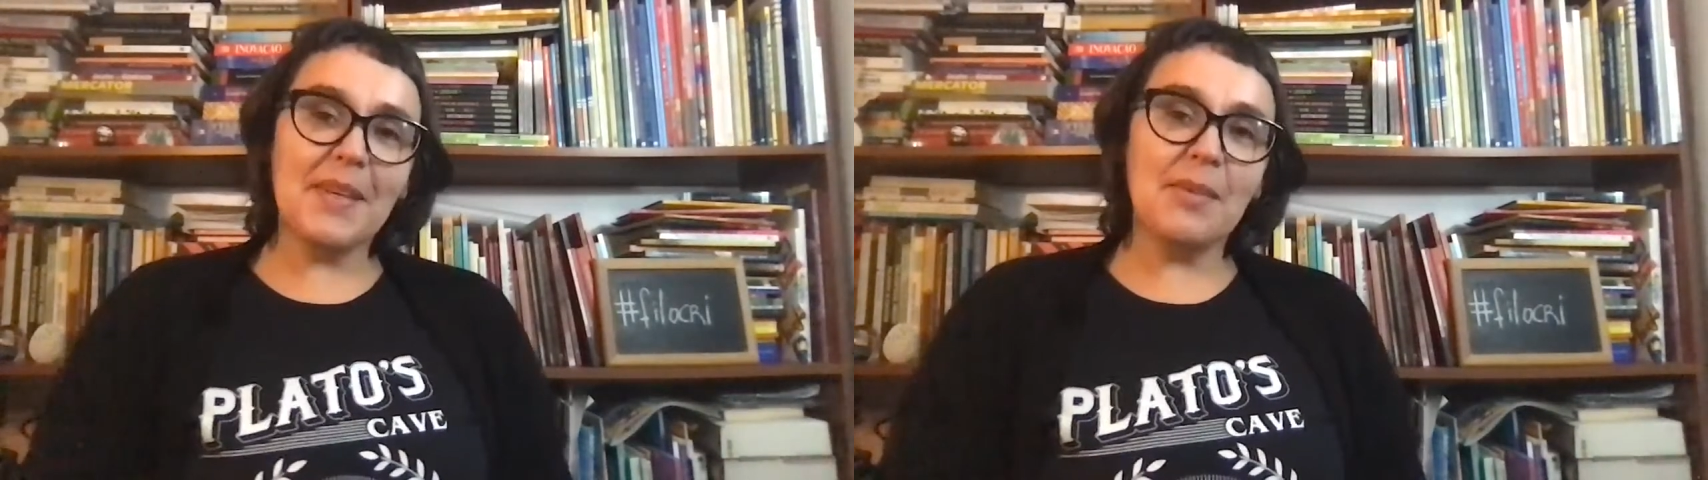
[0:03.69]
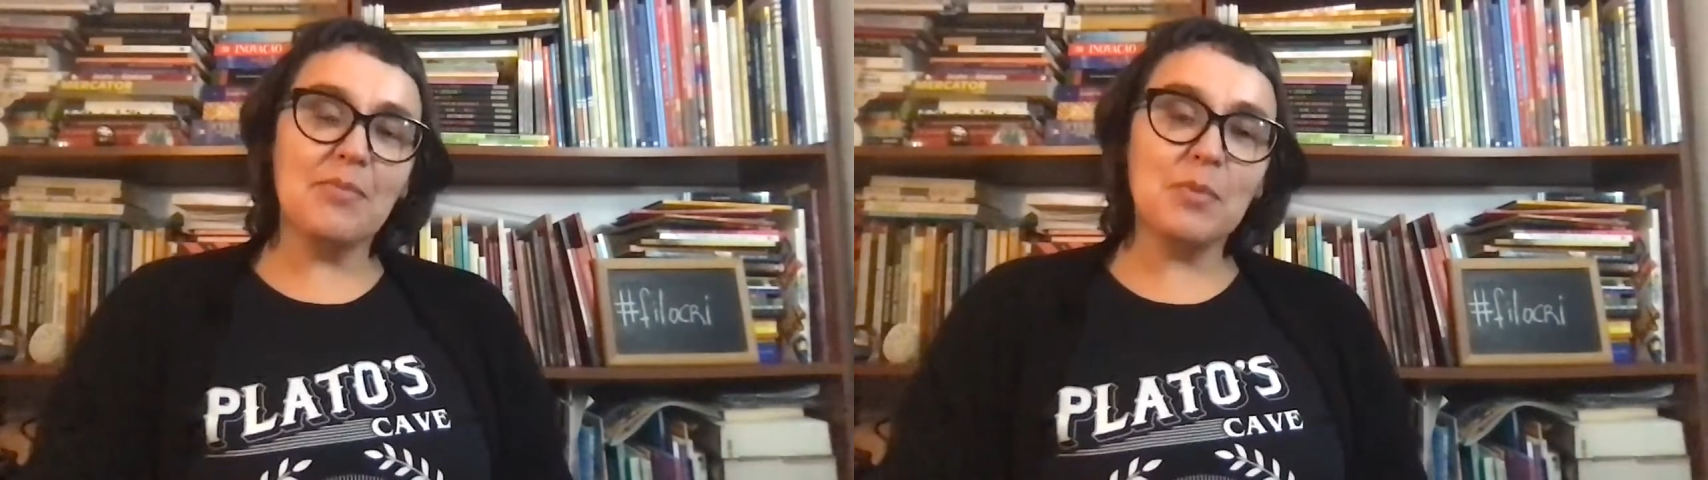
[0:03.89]

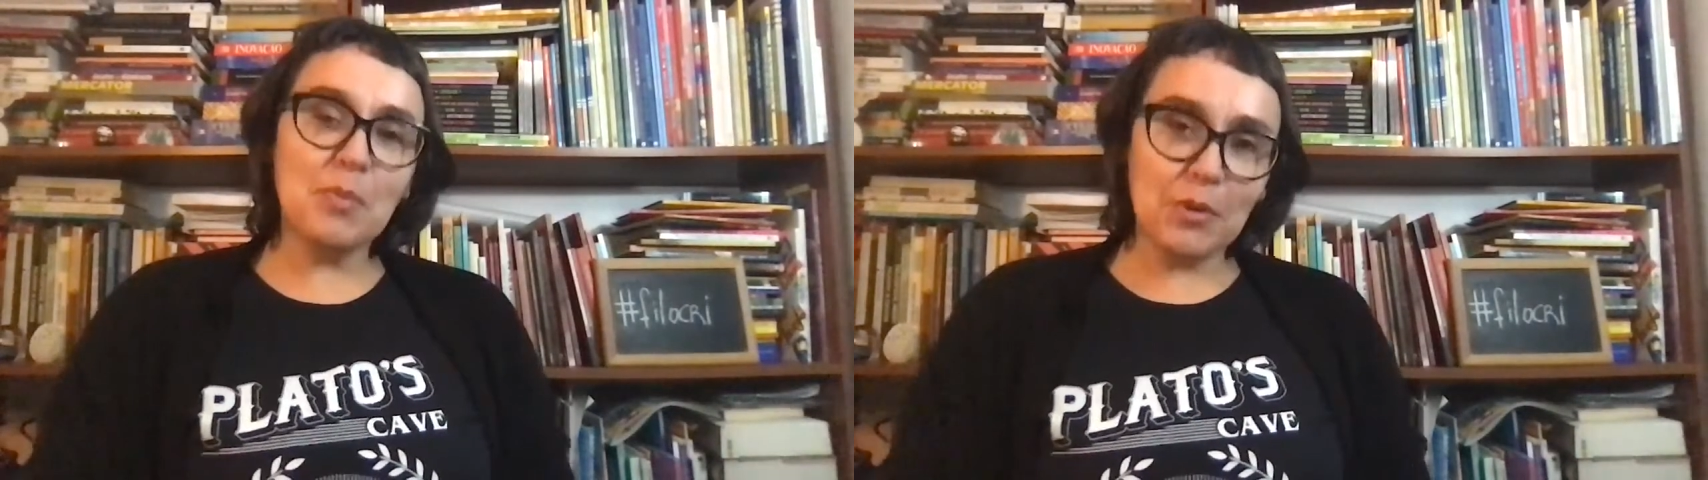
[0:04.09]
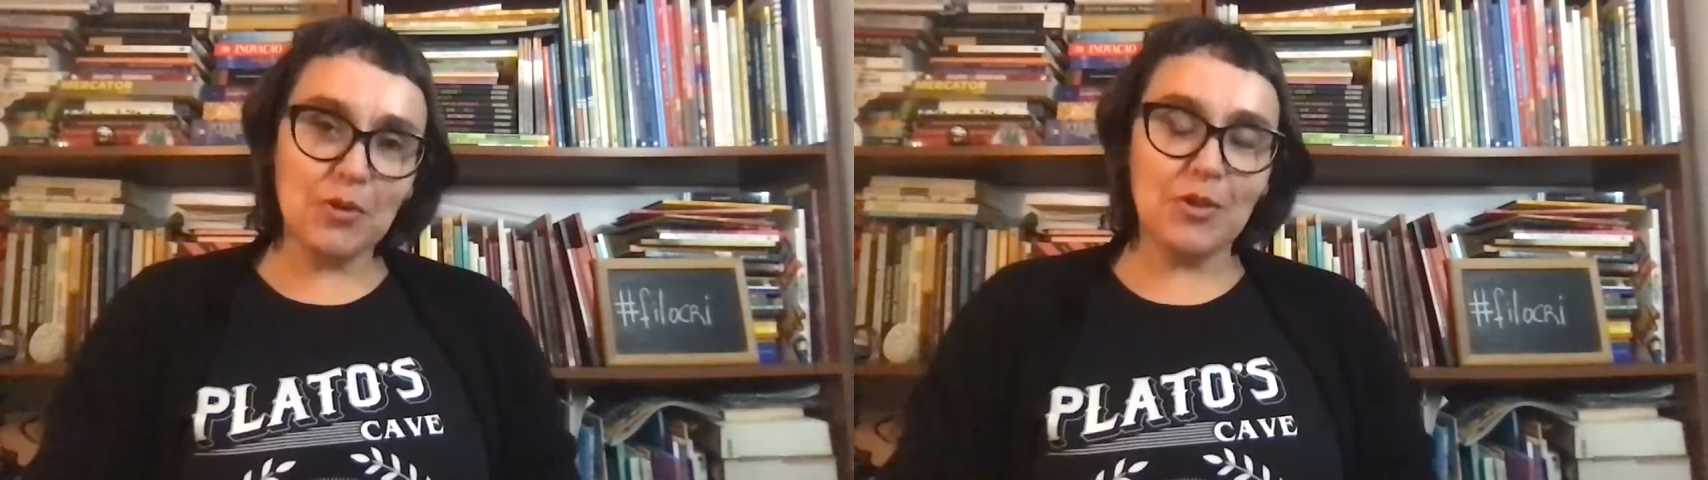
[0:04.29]
I'm
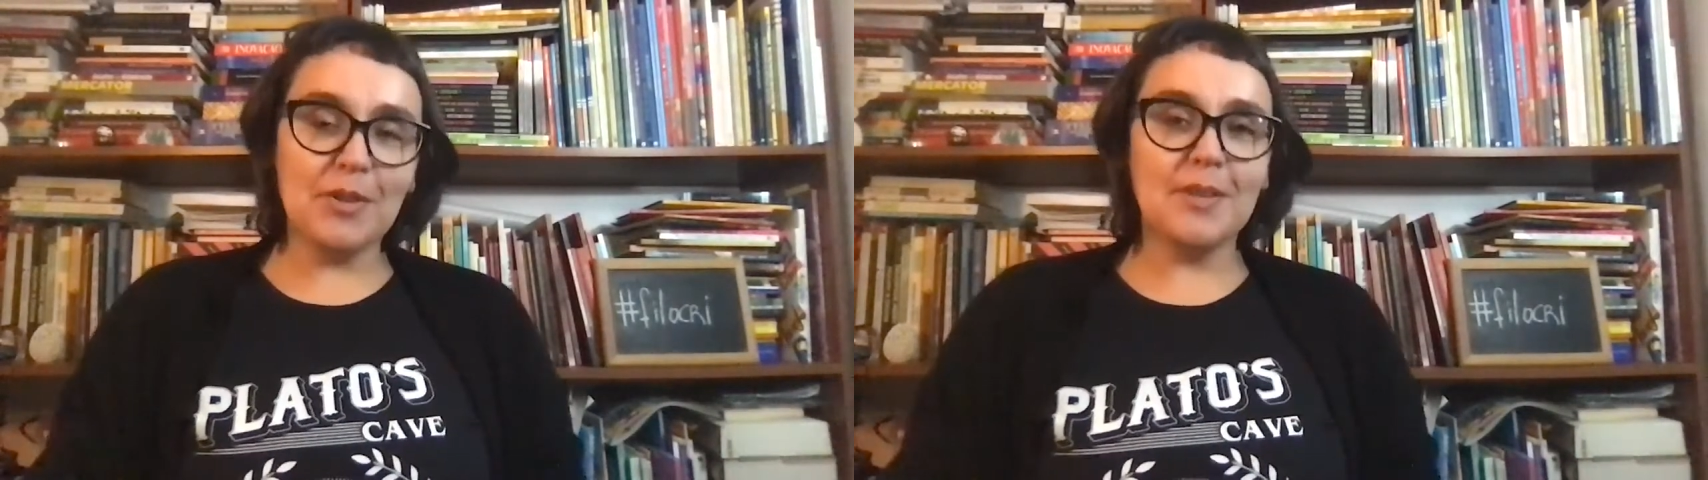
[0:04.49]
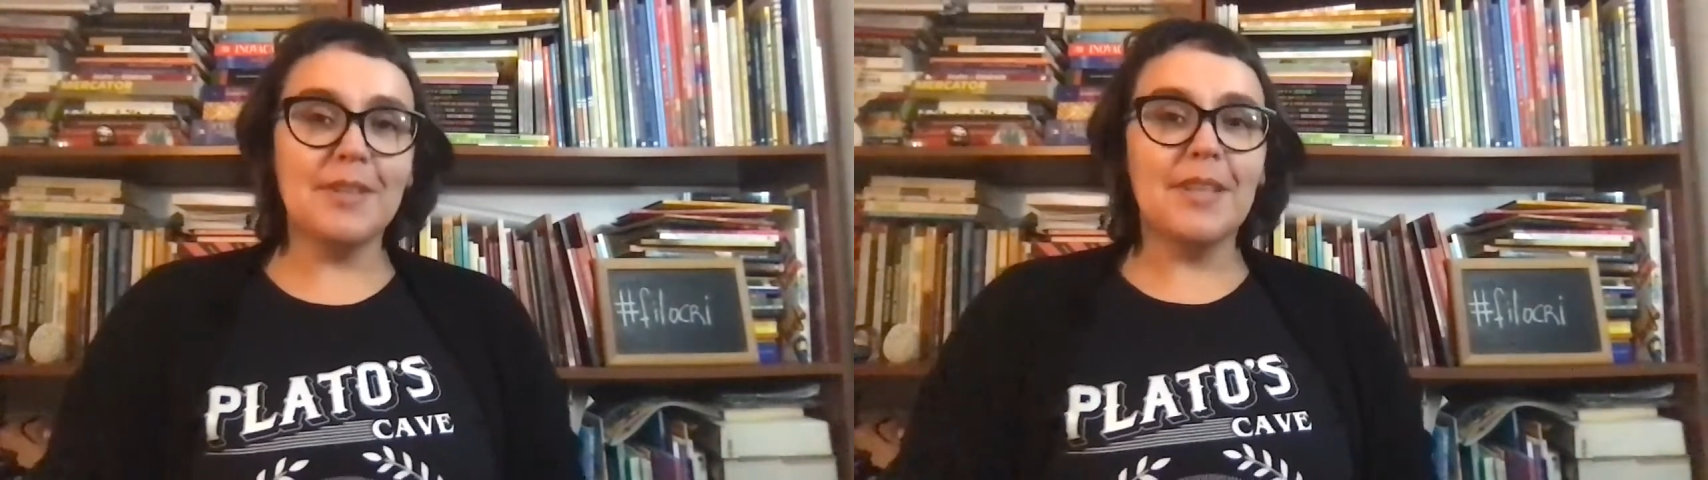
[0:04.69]
from
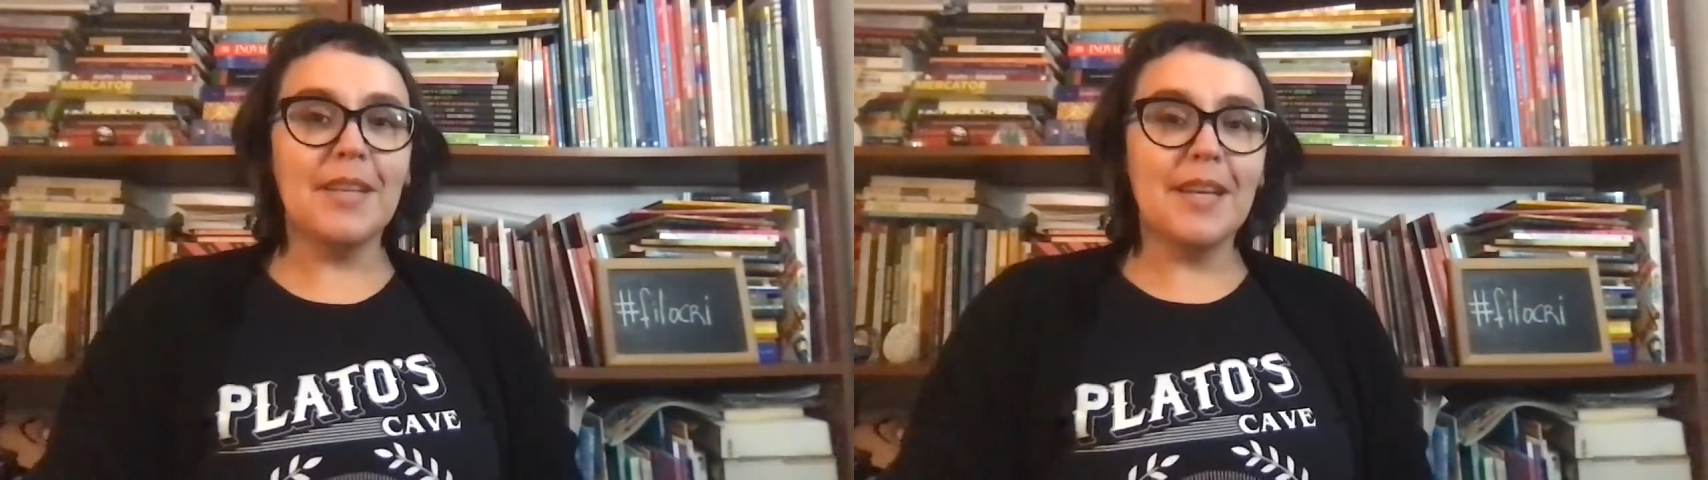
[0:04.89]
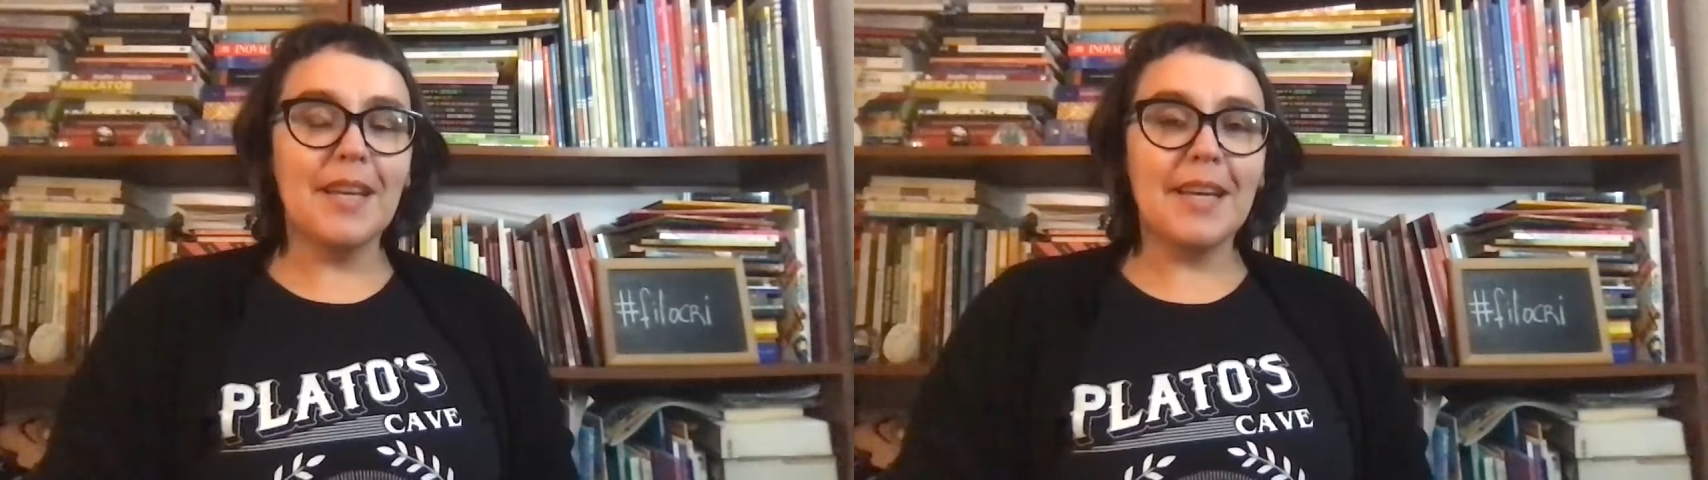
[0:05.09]
Portugal,
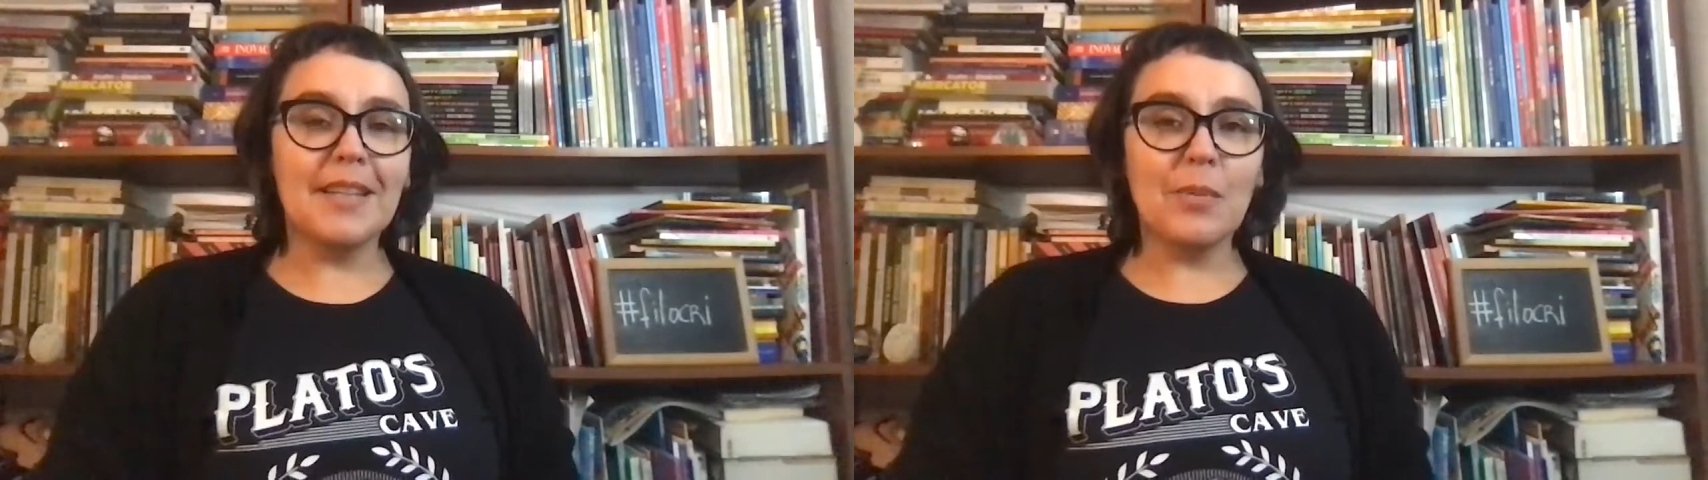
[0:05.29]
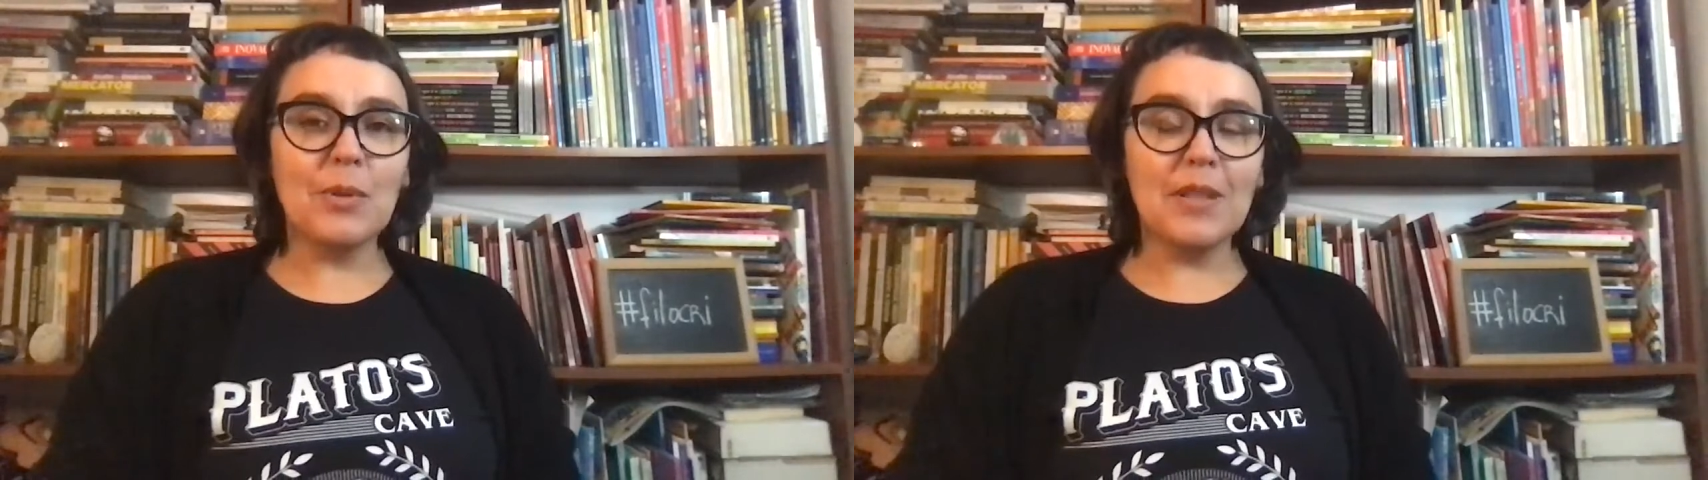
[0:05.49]

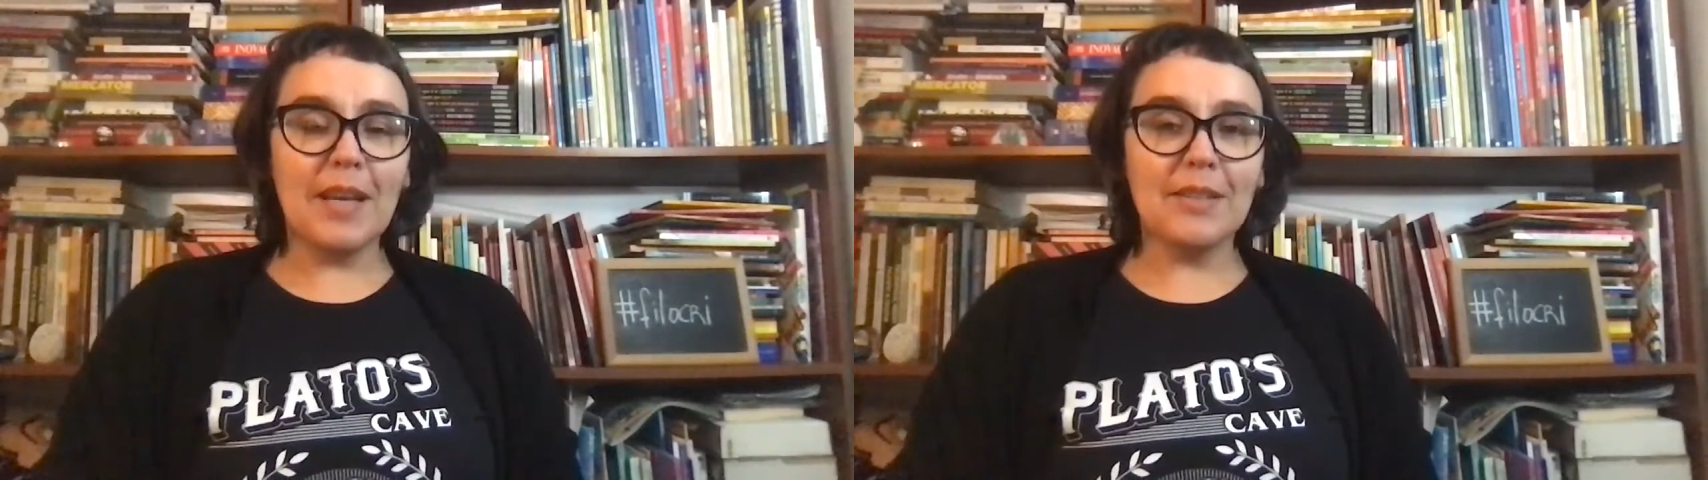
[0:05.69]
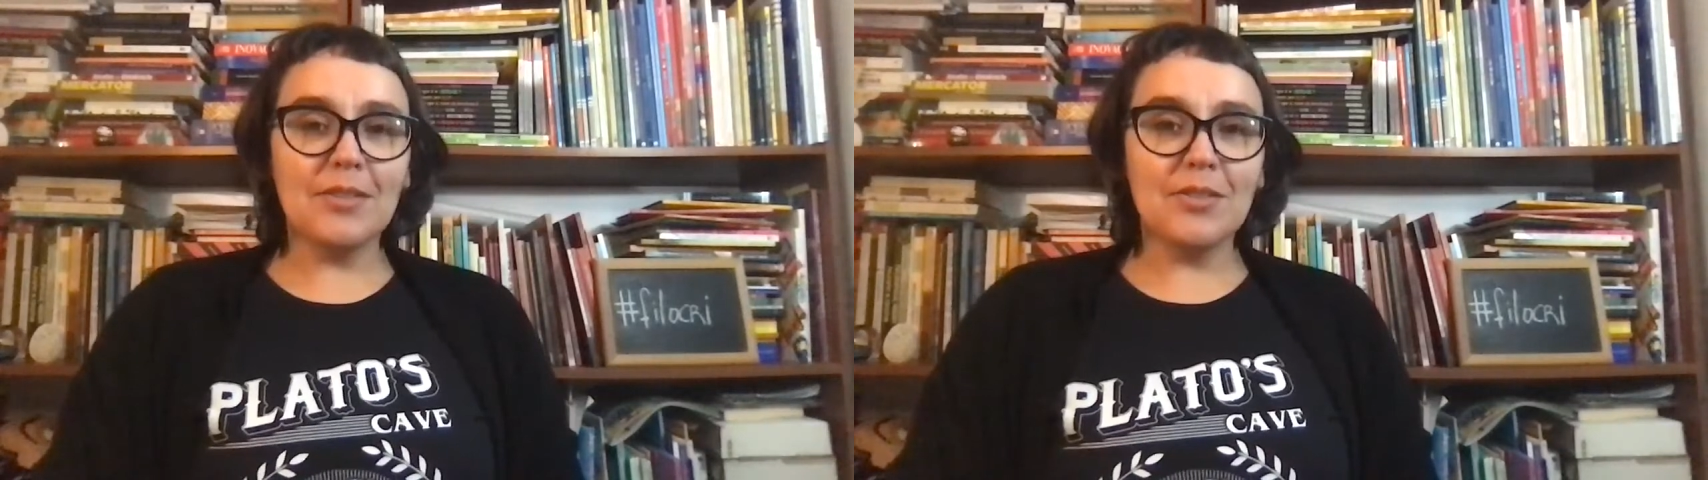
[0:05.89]
and I would like